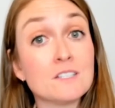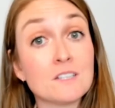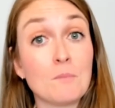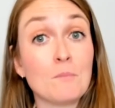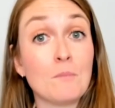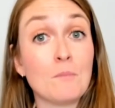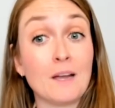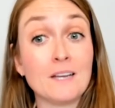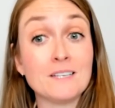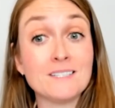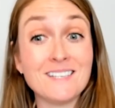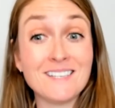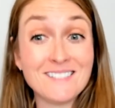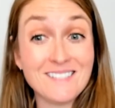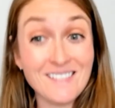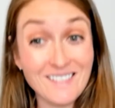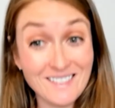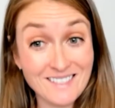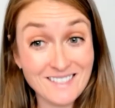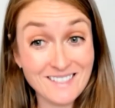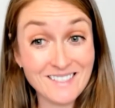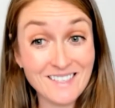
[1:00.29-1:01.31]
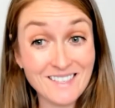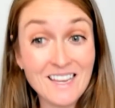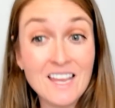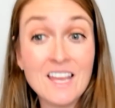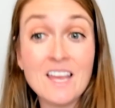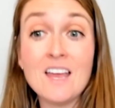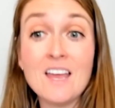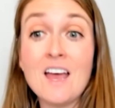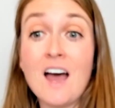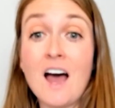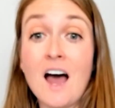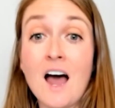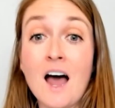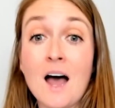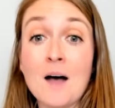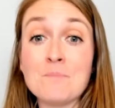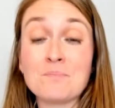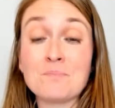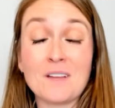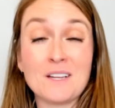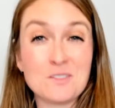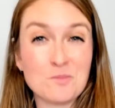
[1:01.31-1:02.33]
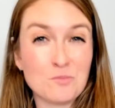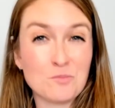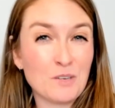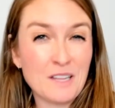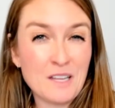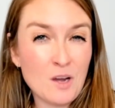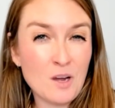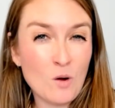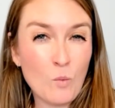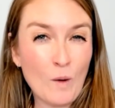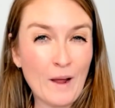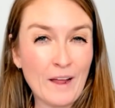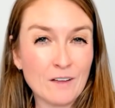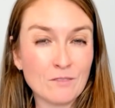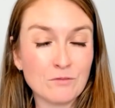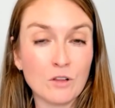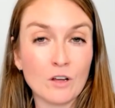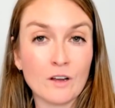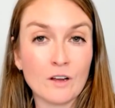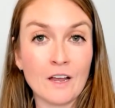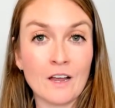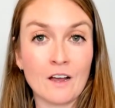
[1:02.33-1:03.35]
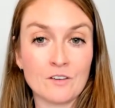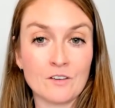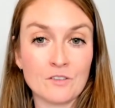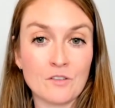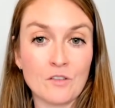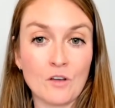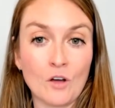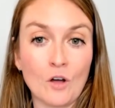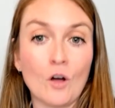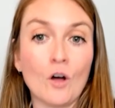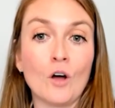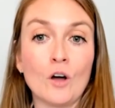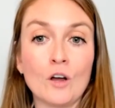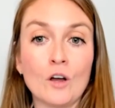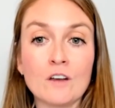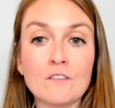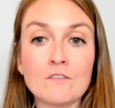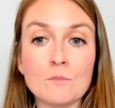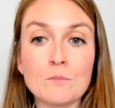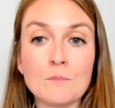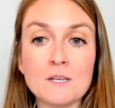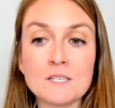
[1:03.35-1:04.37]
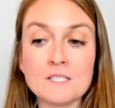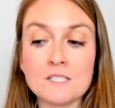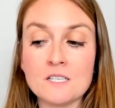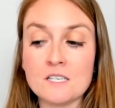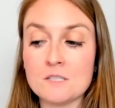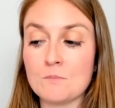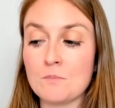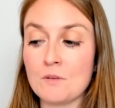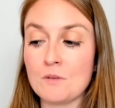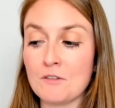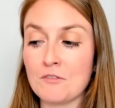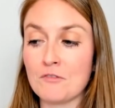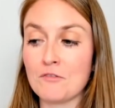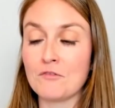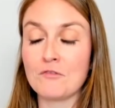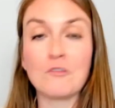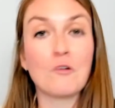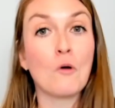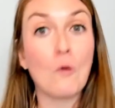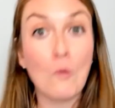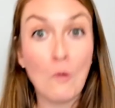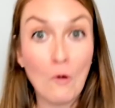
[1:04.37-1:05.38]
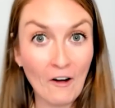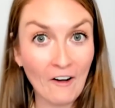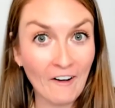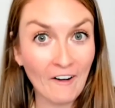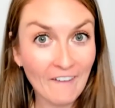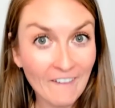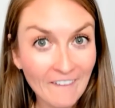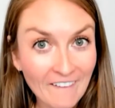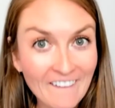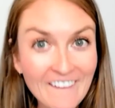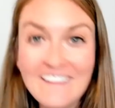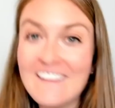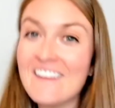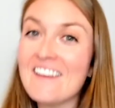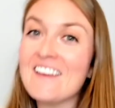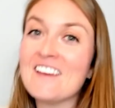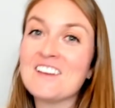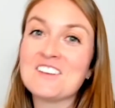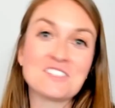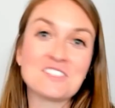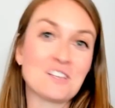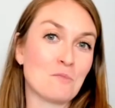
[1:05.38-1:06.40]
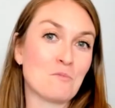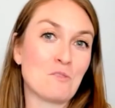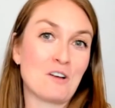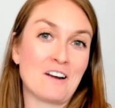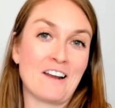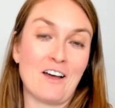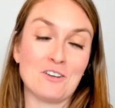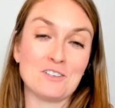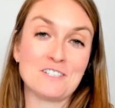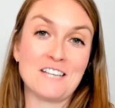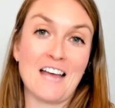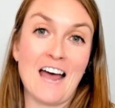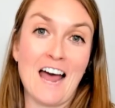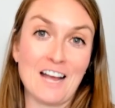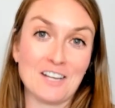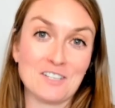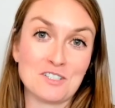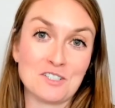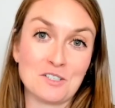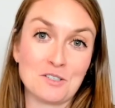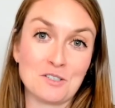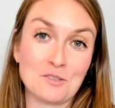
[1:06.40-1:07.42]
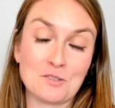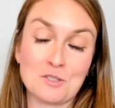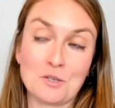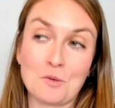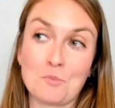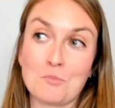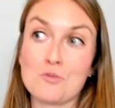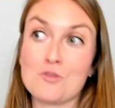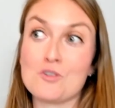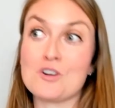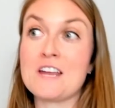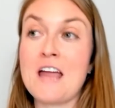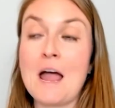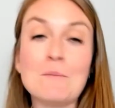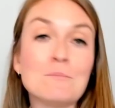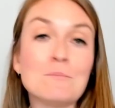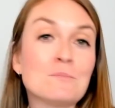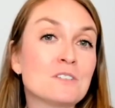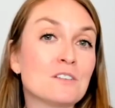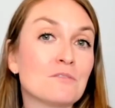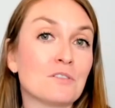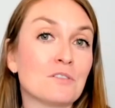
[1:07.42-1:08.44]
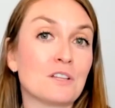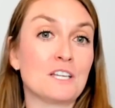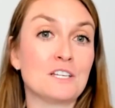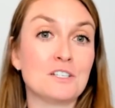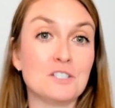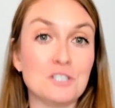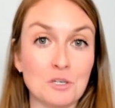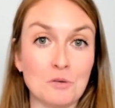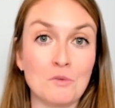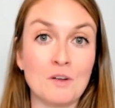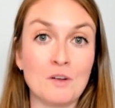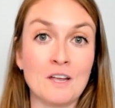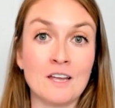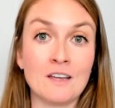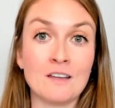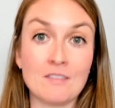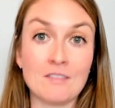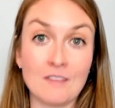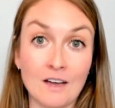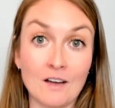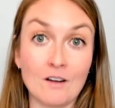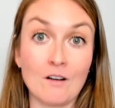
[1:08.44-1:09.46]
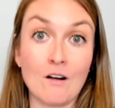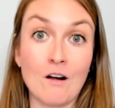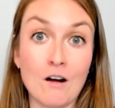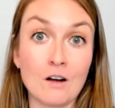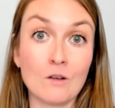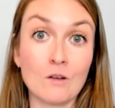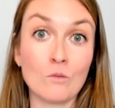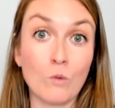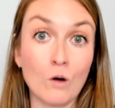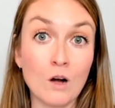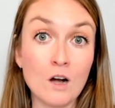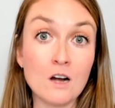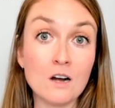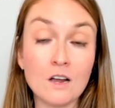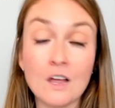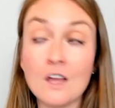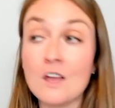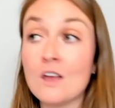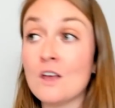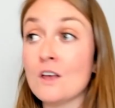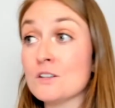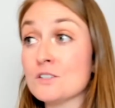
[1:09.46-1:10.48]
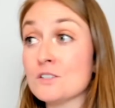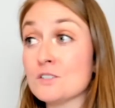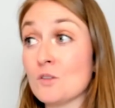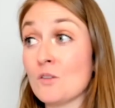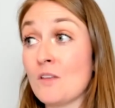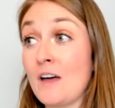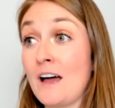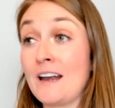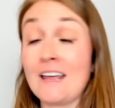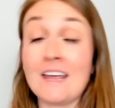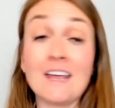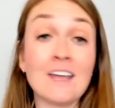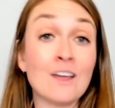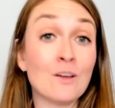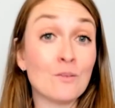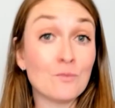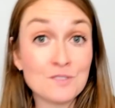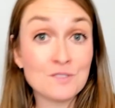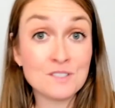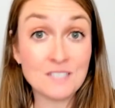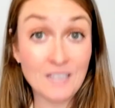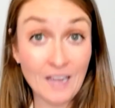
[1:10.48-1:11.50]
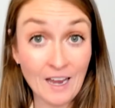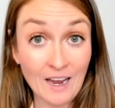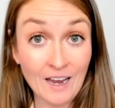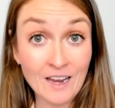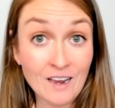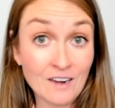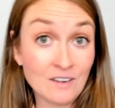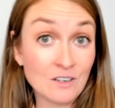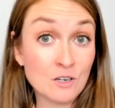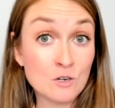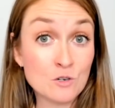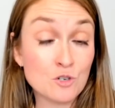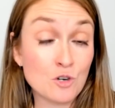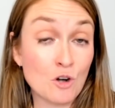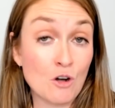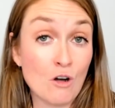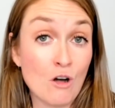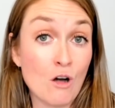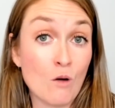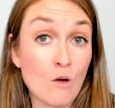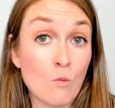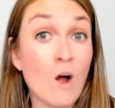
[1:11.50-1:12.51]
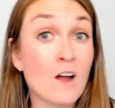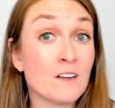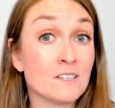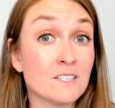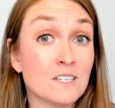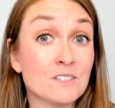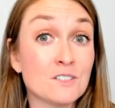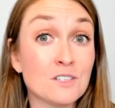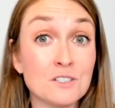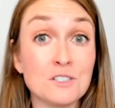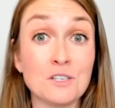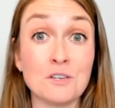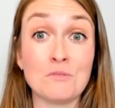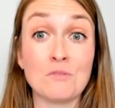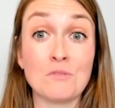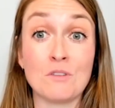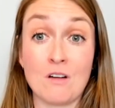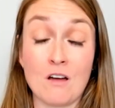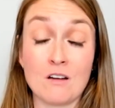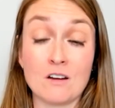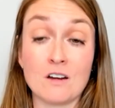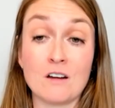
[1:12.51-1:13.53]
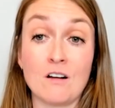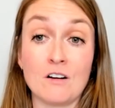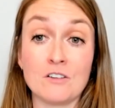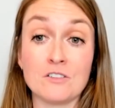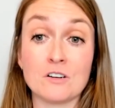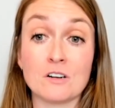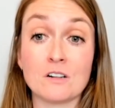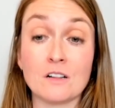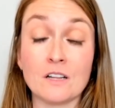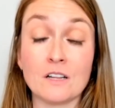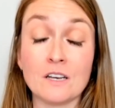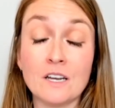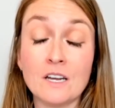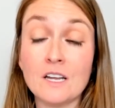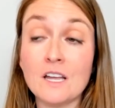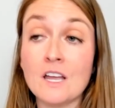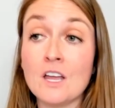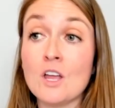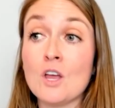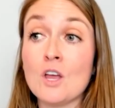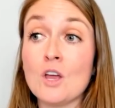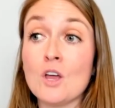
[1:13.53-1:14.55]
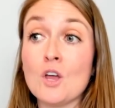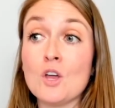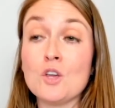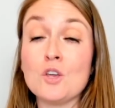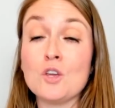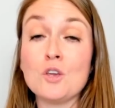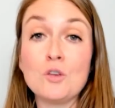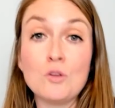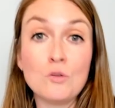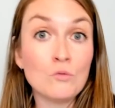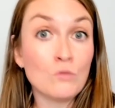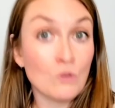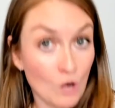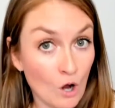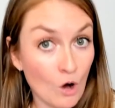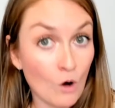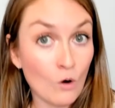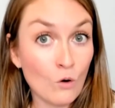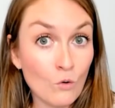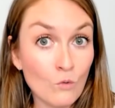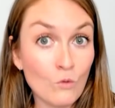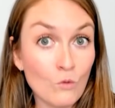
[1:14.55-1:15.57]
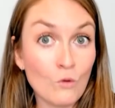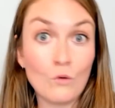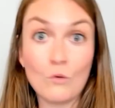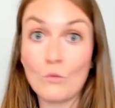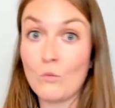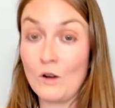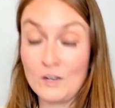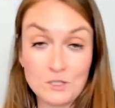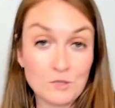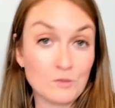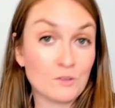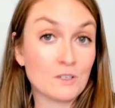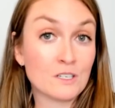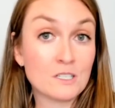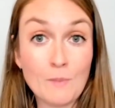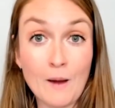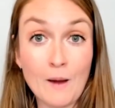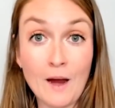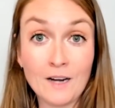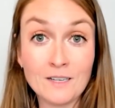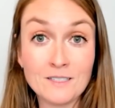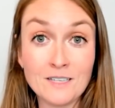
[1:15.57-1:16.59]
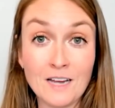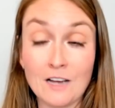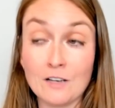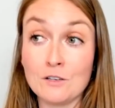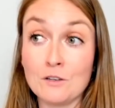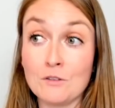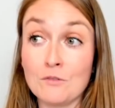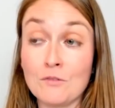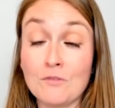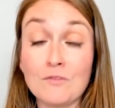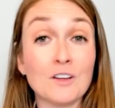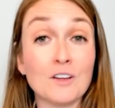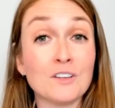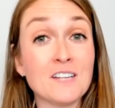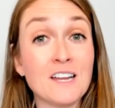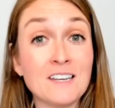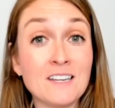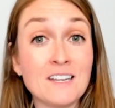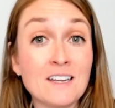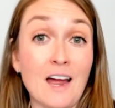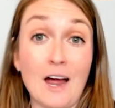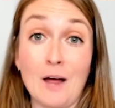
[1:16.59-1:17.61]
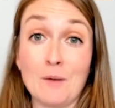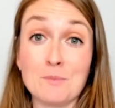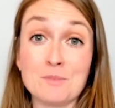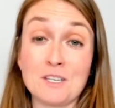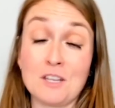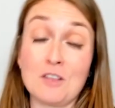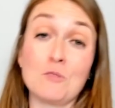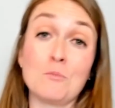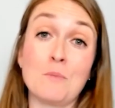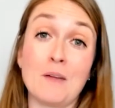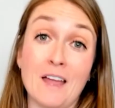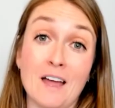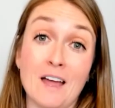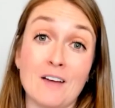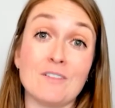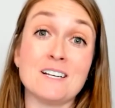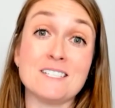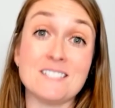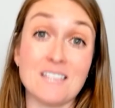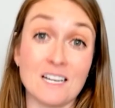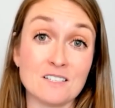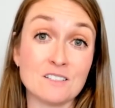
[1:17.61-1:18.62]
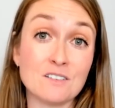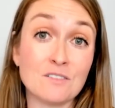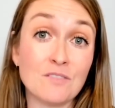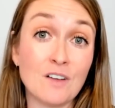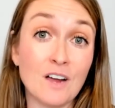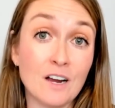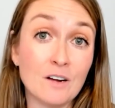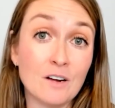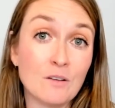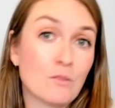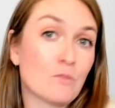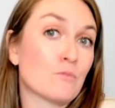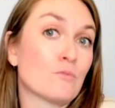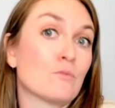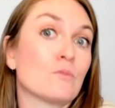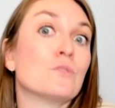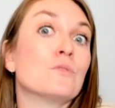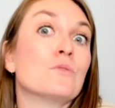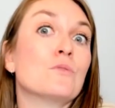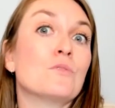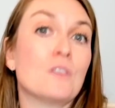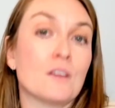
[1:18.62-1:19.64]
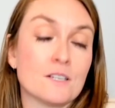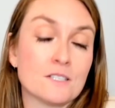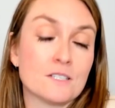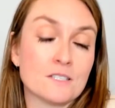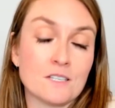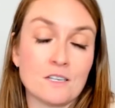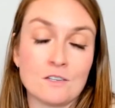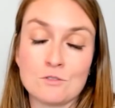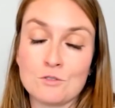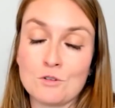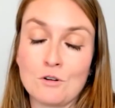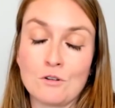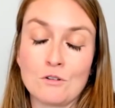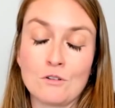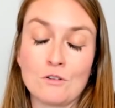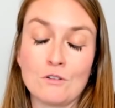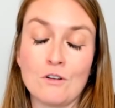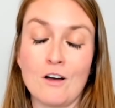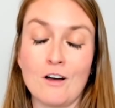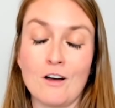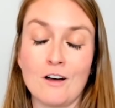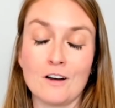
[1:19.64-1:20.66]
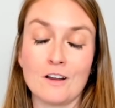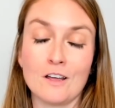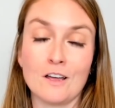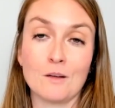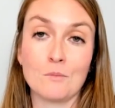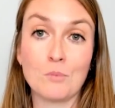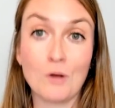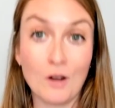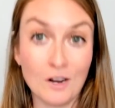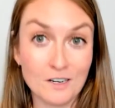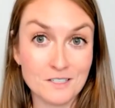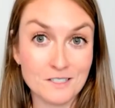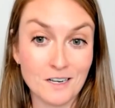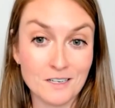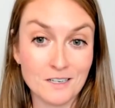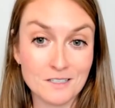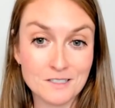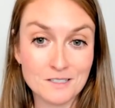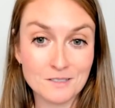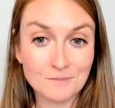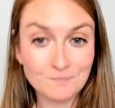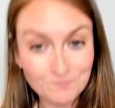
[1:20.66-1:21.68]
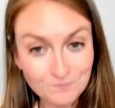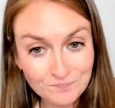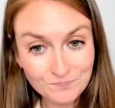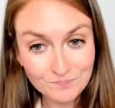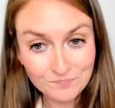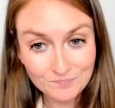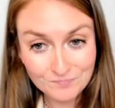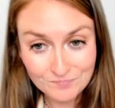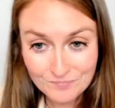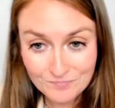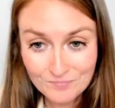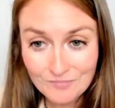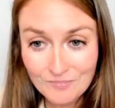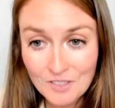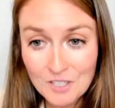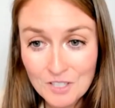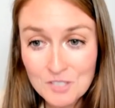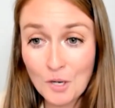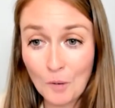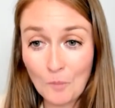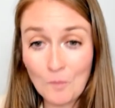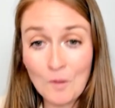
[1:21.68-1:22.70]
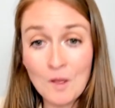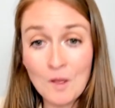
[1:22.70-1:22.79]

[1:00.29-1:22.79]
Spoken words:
might exist. It's really a way of looking under the hood of your business before someone else has to. So preemptively doing that hard work so that if, say, an insurer wanted to do an audit on your clinic, you know what to expect and you've filled any gaps that you may have identified through this internal audit process. So